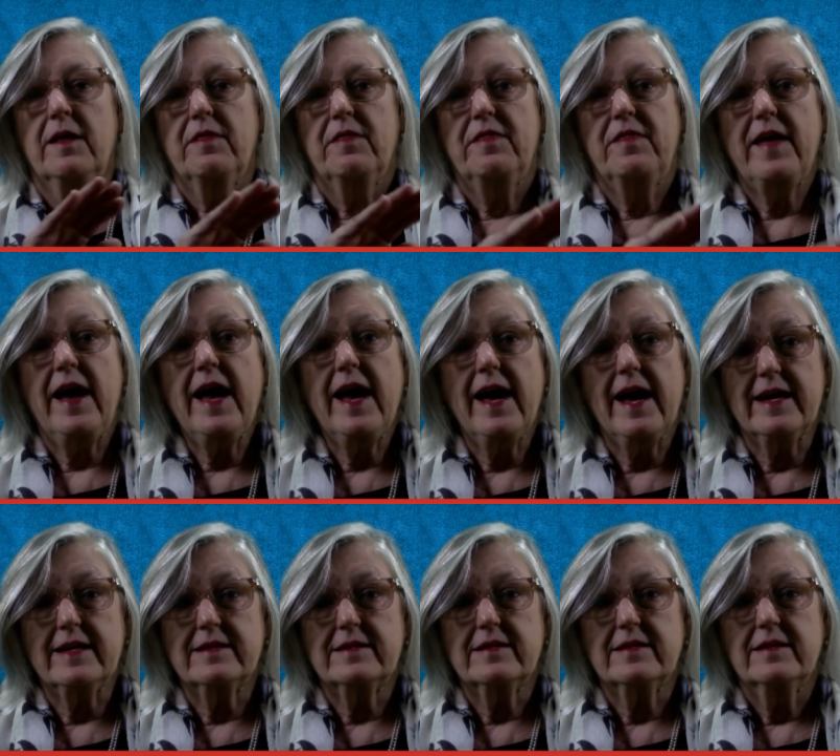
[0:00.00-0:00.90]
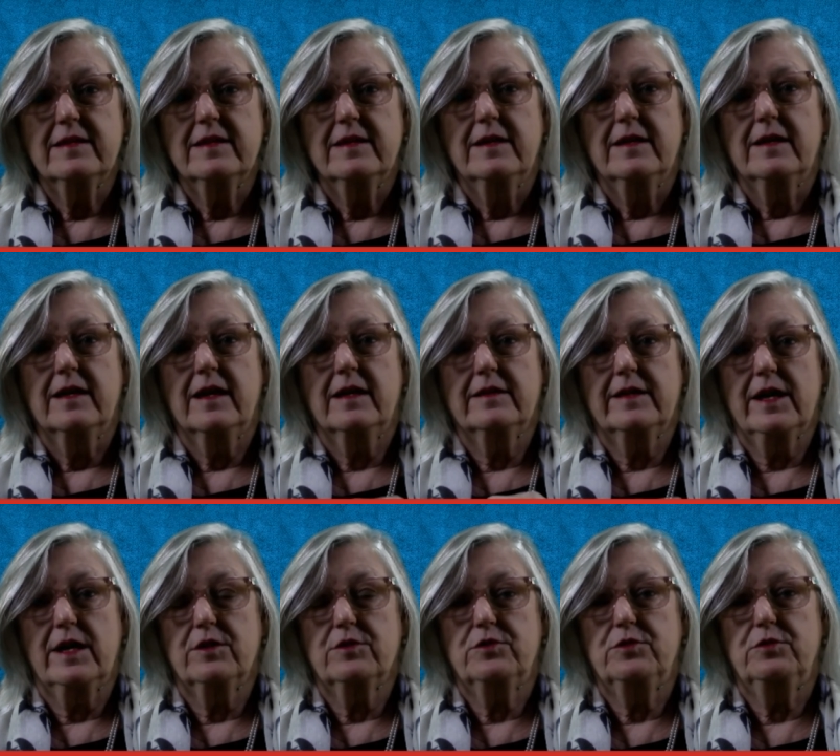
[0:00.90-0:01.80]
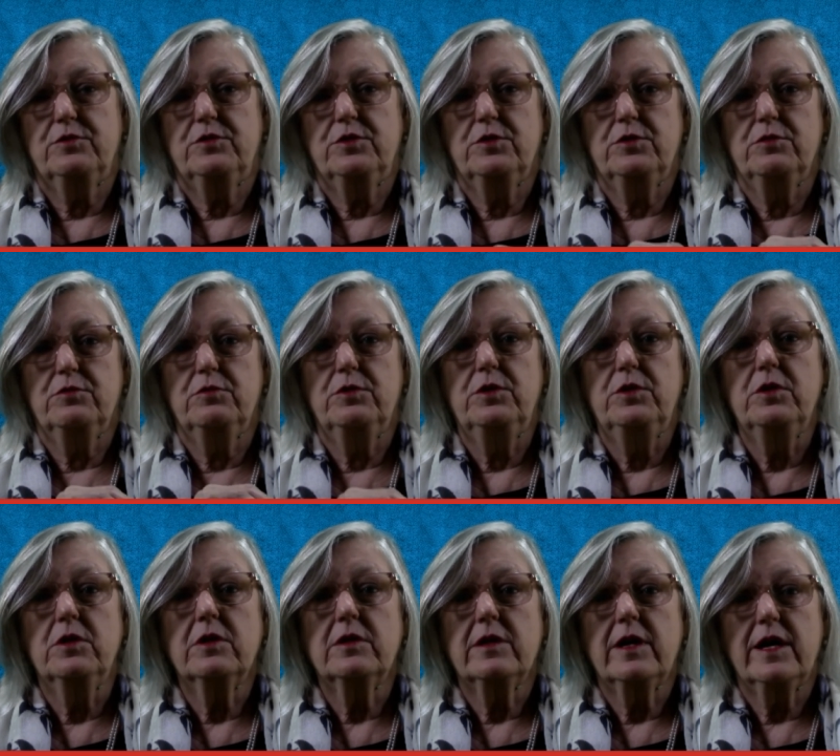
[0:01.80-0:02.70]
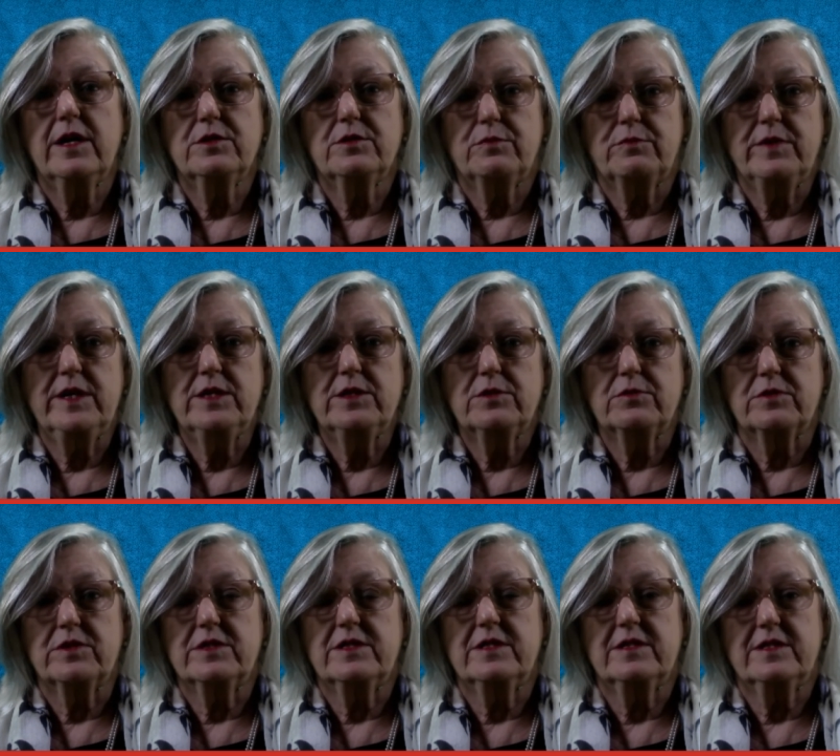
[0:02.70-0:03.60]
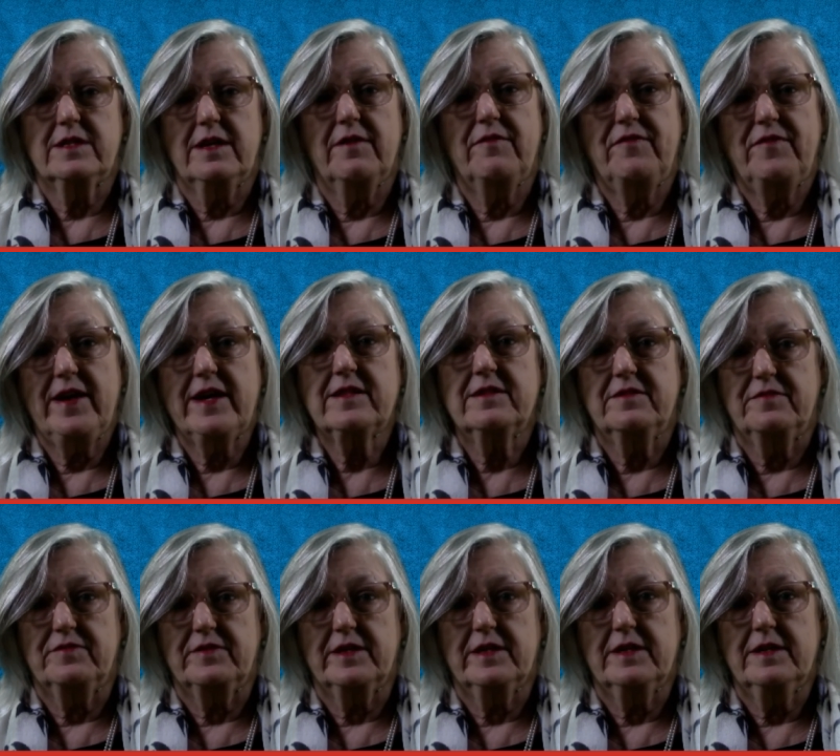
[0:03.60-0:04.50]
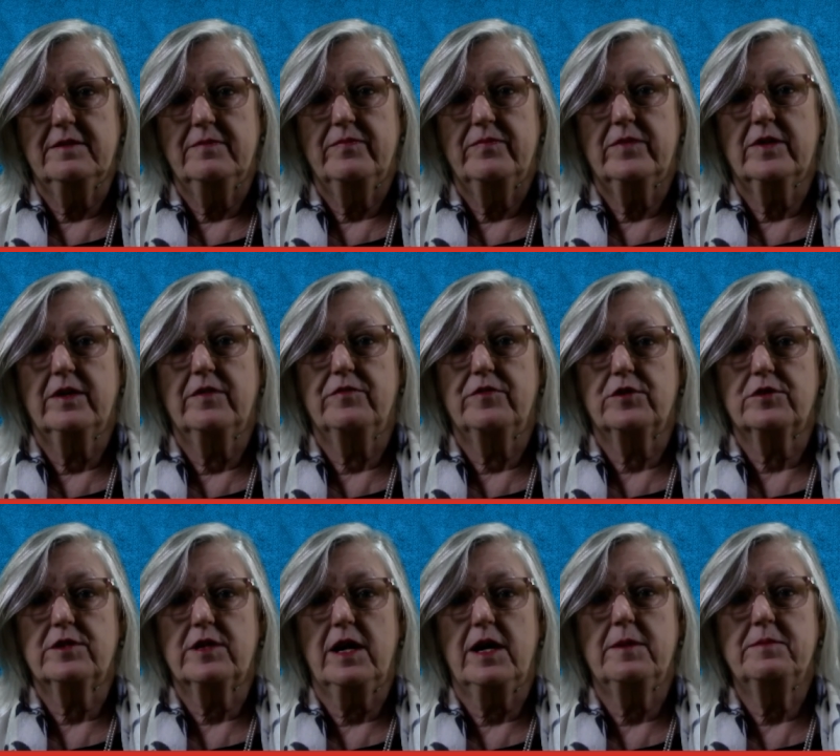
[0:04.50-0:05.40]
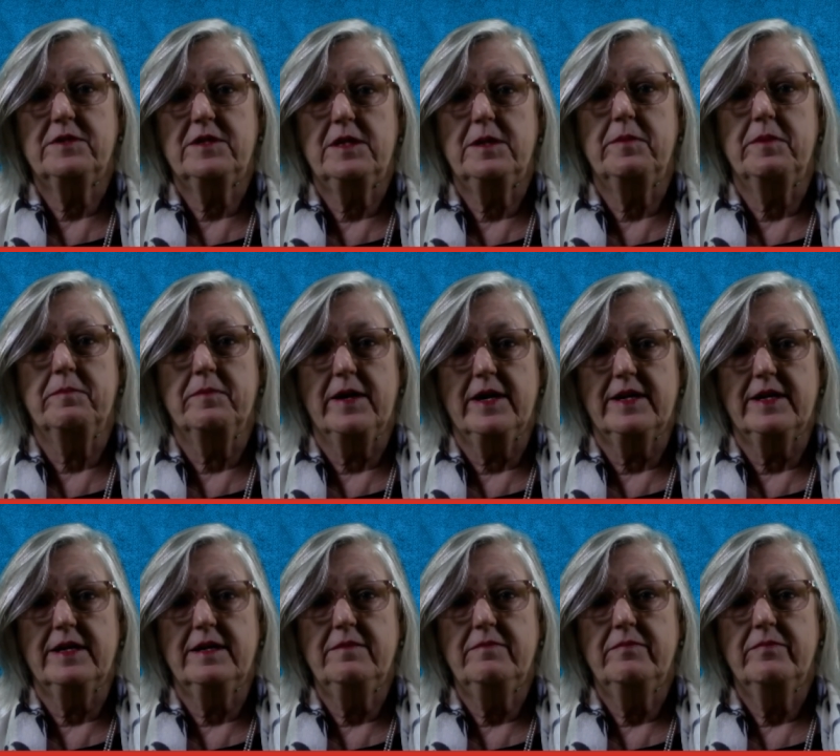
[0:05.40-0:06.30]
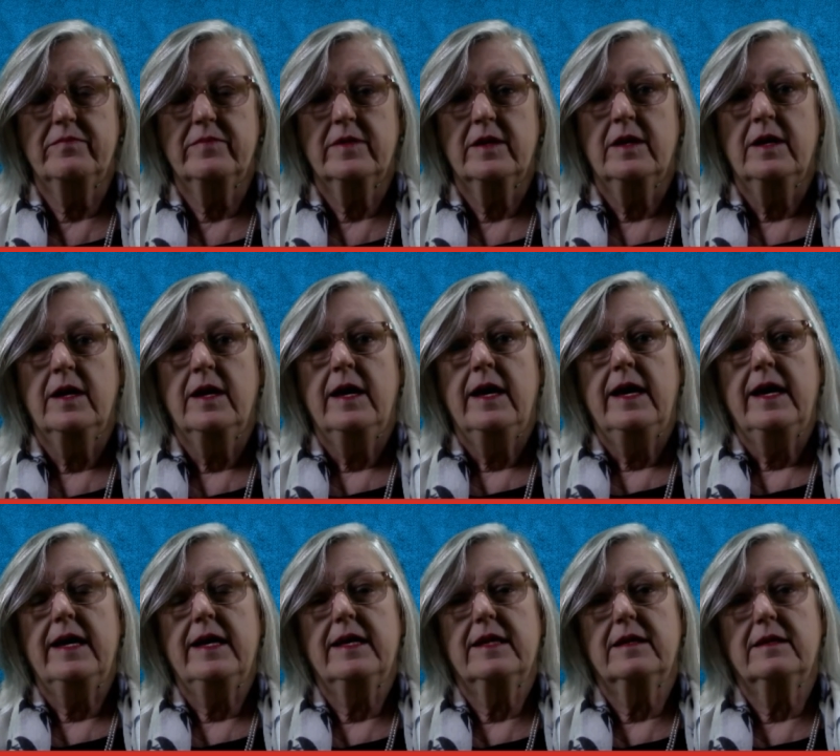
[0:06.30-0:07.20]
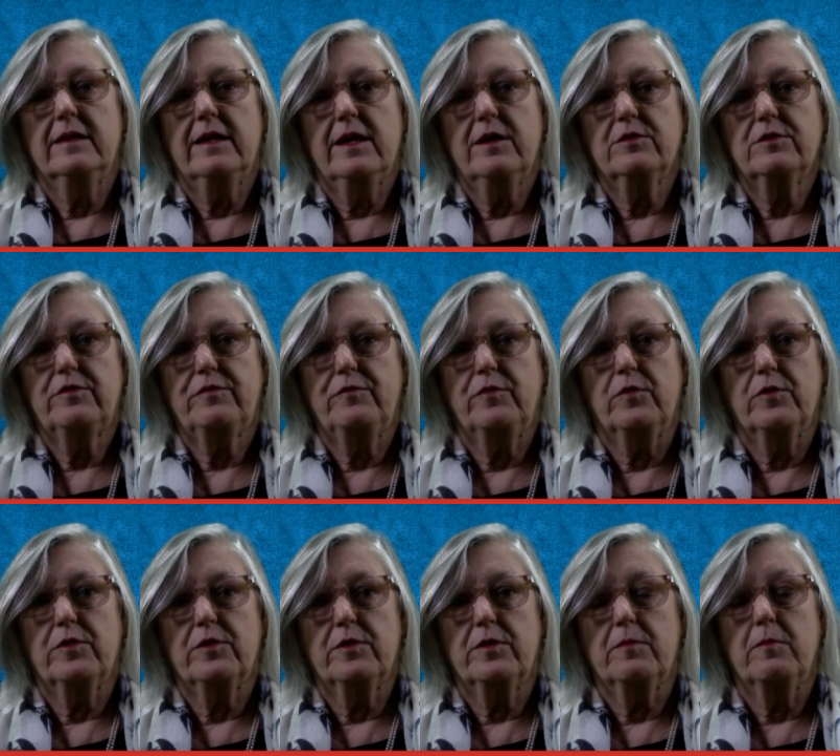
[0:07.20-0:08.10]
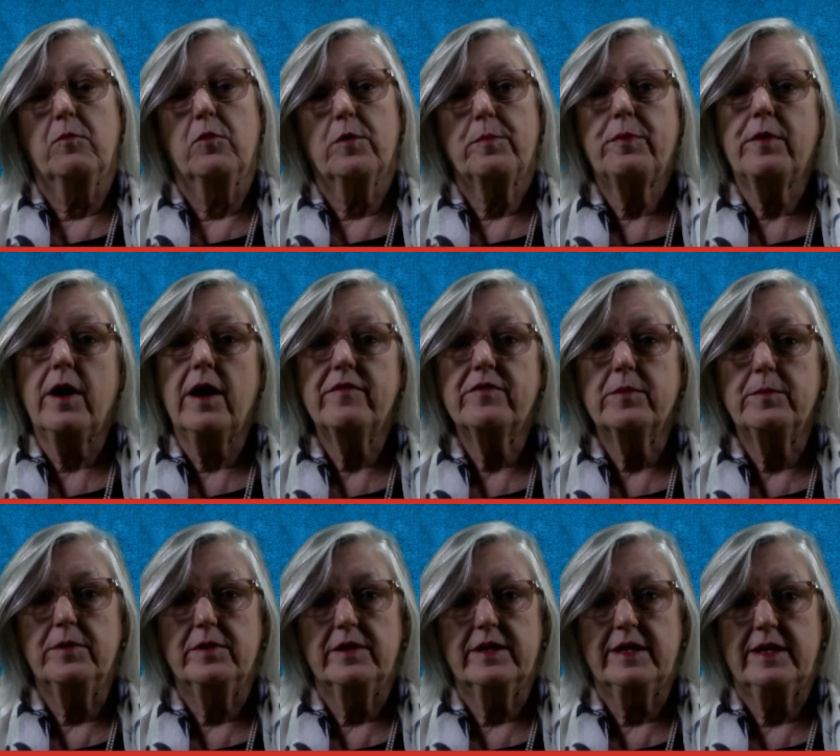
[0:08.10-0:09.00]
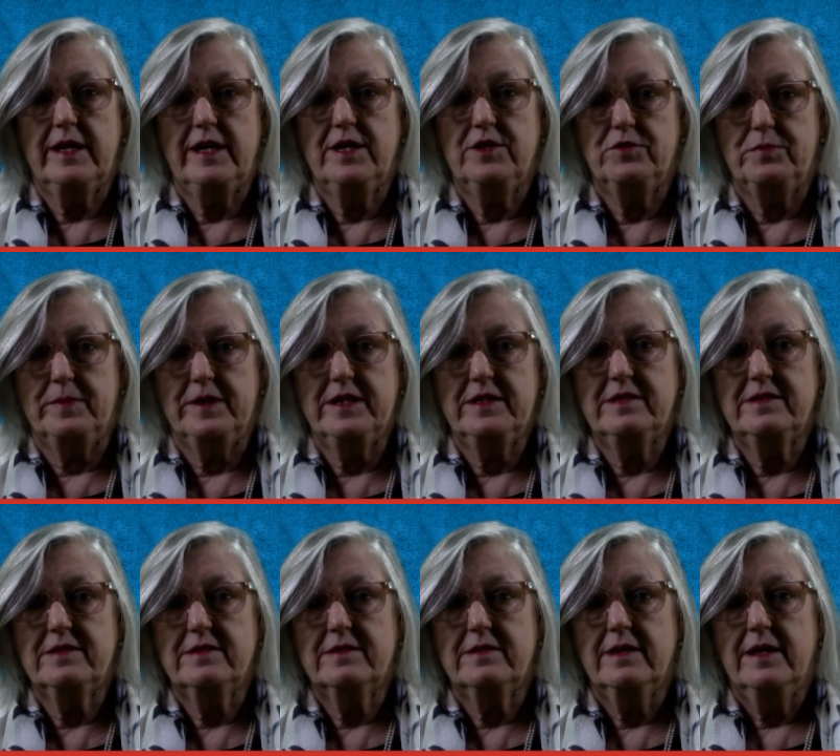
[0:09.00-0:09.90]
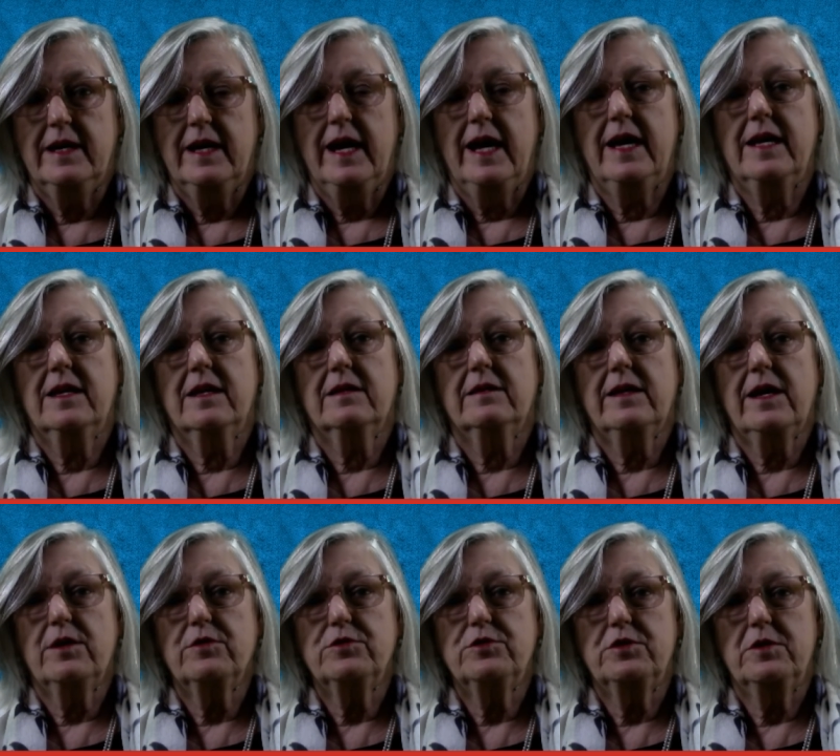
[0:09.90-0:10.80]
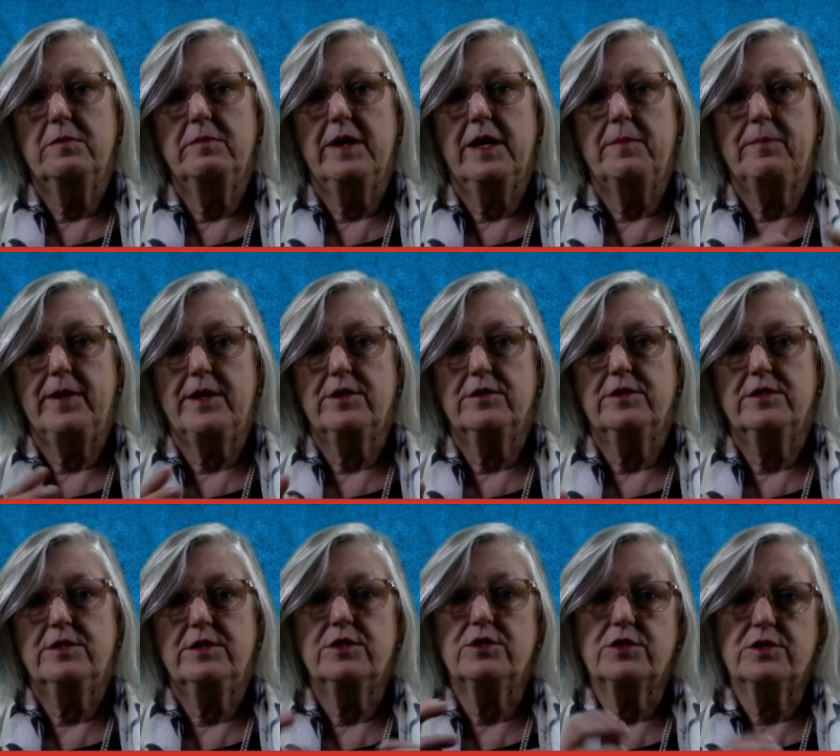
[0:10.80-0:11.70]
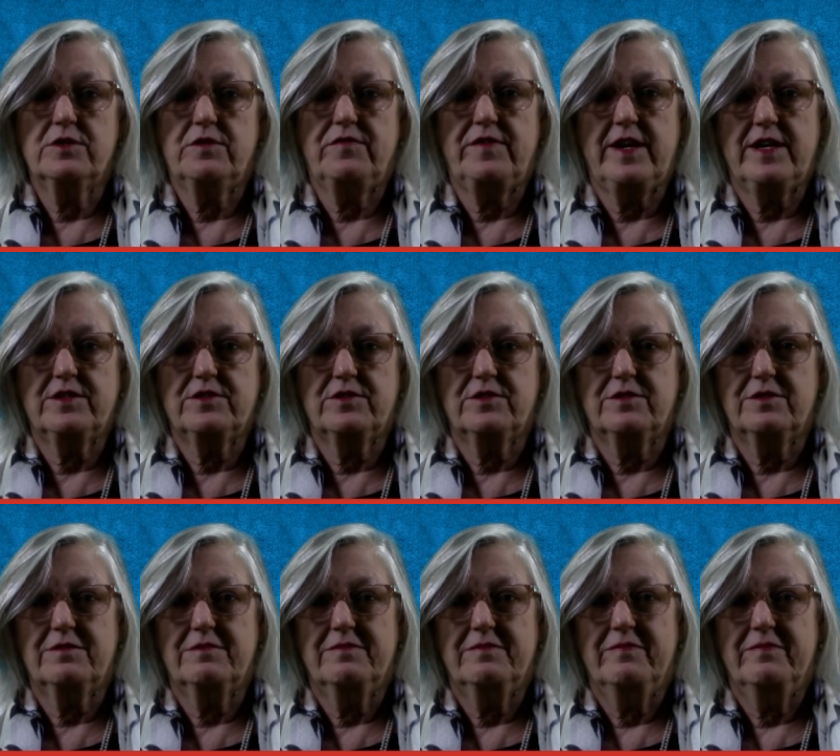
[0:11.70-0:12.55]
That allows you to utilize resources effectively of your time, team, and money. It allows for more profitable engagements and it allows you to make better decisions faster.